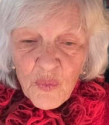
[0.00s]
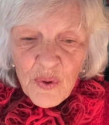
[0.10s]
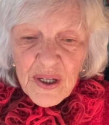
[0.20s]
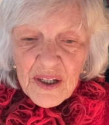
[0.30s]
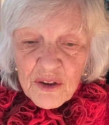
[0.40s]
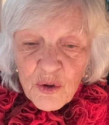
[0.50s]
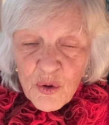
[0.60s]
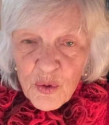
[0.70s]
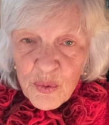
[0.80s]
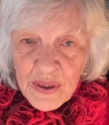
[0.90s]
We are
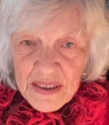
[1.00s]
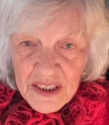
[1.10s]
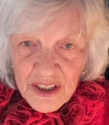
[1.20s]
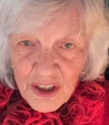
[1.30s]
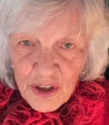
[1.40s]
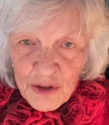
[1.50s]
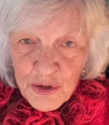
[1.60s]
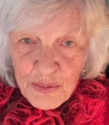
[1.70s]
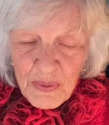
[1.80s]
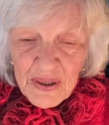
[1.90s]
always
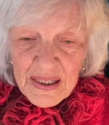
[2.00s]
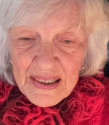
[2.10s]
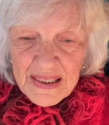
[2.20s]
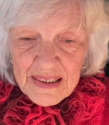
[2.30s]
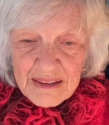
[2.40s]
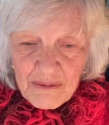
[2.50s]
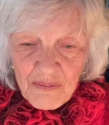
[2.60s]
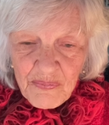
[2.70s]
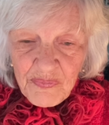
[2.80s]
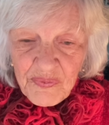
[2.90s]
close by,
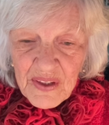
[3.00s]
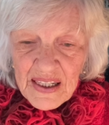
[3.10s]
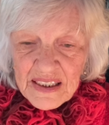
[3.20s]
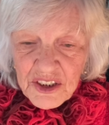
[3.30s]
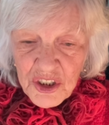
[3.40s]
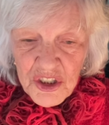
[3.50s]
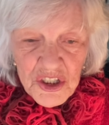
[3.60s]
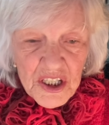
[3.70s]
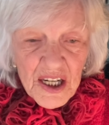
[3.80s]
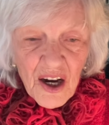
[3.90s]

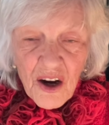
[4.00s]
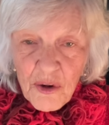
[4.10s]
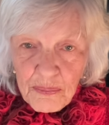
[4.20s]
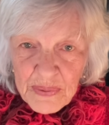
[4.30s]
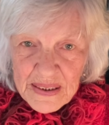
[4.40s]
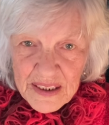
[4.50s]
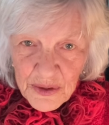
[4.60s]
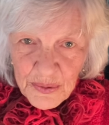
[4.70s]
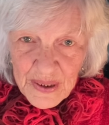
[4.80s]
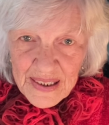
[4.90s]
just a heartbeat
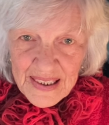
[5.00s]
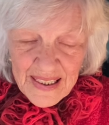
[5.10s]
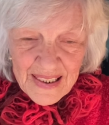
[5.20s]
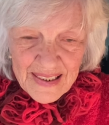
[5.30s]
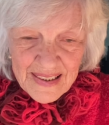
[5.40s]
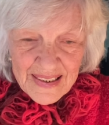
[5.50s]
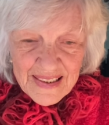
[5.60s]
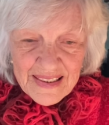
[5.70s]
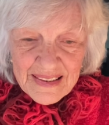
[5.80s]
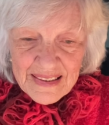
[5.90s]
away.
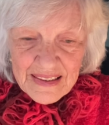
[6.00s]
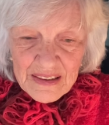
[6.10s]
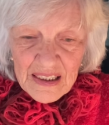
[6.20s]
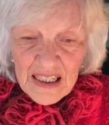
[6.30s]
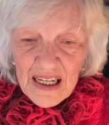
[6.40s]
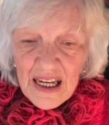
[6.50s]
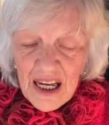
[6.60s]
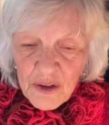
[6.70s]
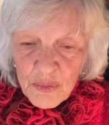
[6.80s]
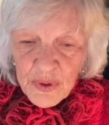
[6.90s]

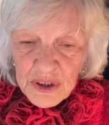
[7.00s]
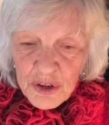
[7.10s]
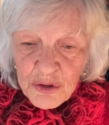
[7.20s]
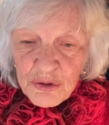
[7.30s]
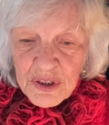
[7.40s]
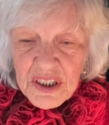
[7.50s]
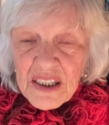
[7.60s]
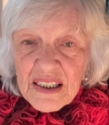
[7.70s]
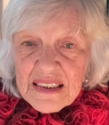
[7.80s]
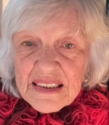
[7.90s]
And when you
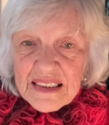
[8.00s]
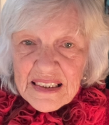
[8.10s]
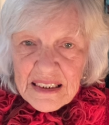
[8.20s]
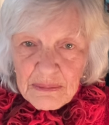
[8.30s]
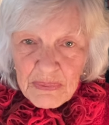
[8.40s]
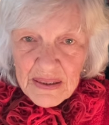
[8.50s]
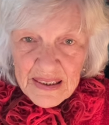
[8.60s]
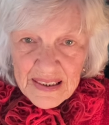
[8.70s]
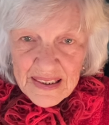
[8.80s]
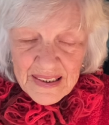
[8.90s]
reside
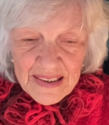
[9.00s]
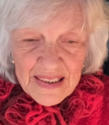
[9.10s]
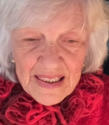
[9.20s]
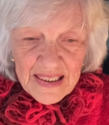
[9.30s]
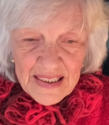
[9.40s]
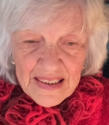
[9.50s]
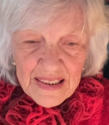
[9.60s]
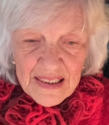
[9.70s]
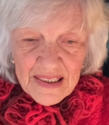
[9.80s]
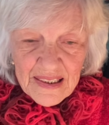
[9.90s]
deeply
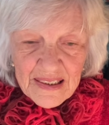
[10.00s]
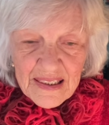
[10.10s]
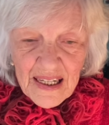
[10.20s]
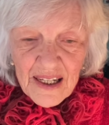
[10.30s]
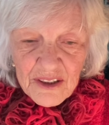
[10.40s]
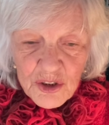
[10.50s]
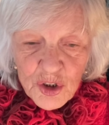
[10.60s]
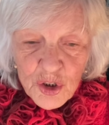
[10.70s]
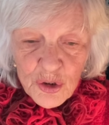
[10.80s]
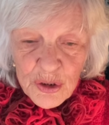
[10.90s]
in our
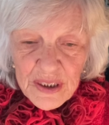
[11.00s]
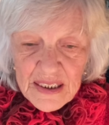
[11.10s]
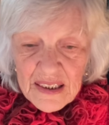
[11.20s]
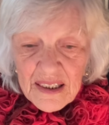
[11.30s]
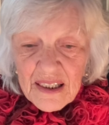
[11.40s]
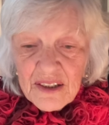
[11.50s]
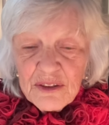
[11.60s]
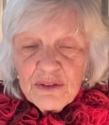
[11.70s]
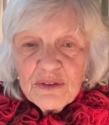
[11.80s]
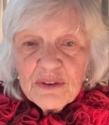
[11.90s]
joined love,